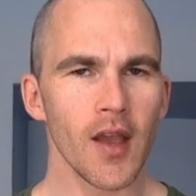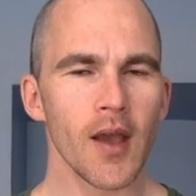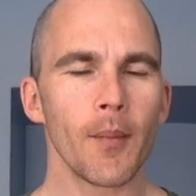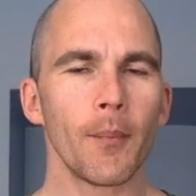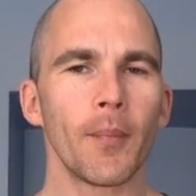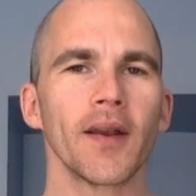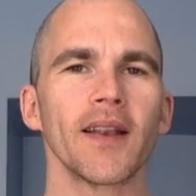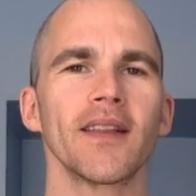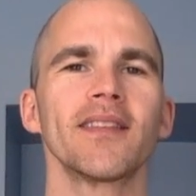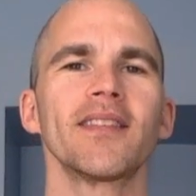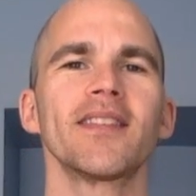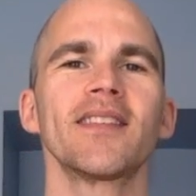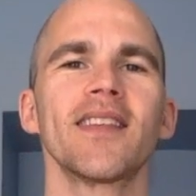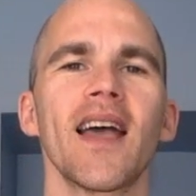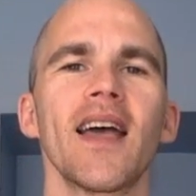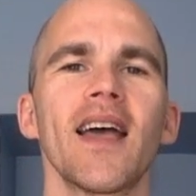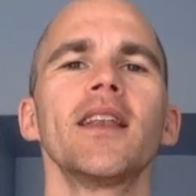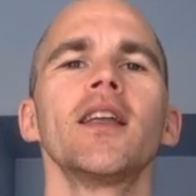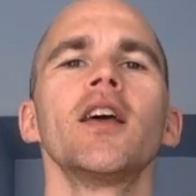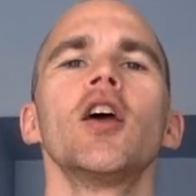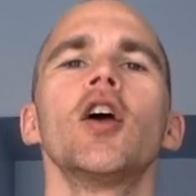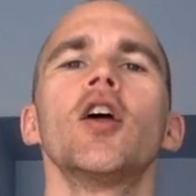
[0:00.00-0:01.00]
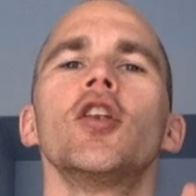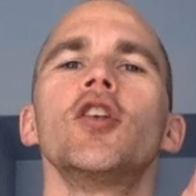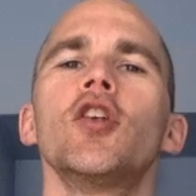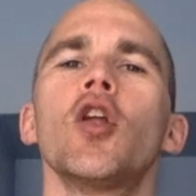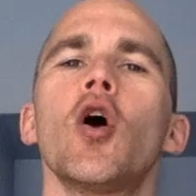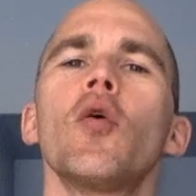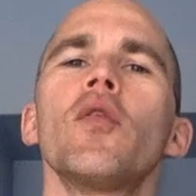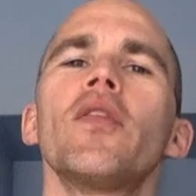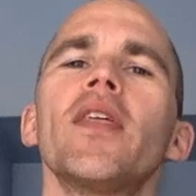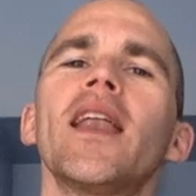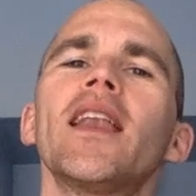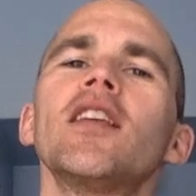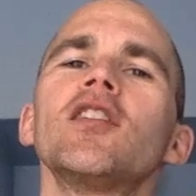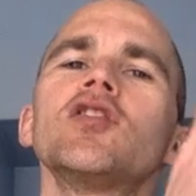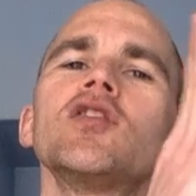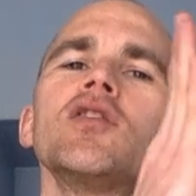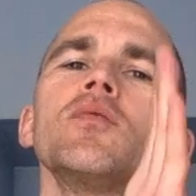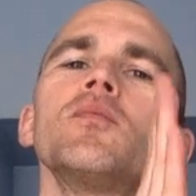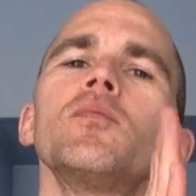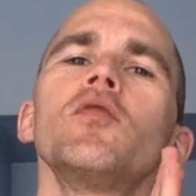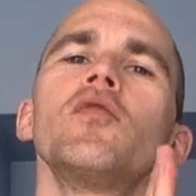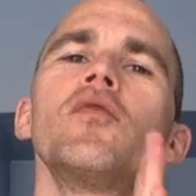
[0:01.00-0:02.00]
but instead know that as
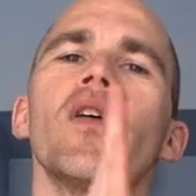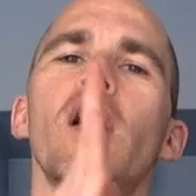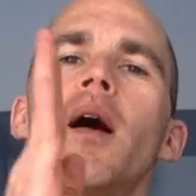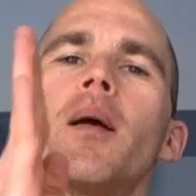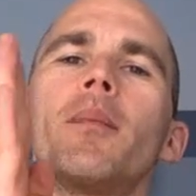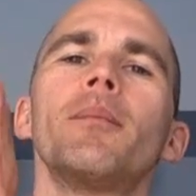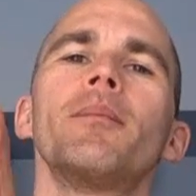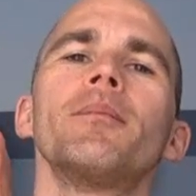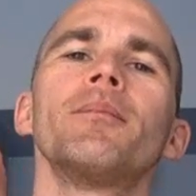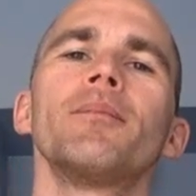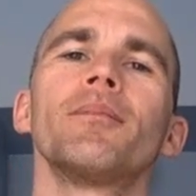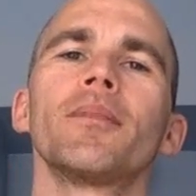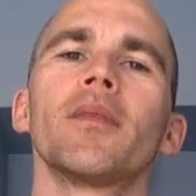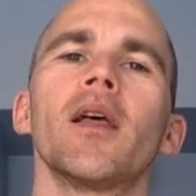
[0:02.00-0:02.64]
you move up,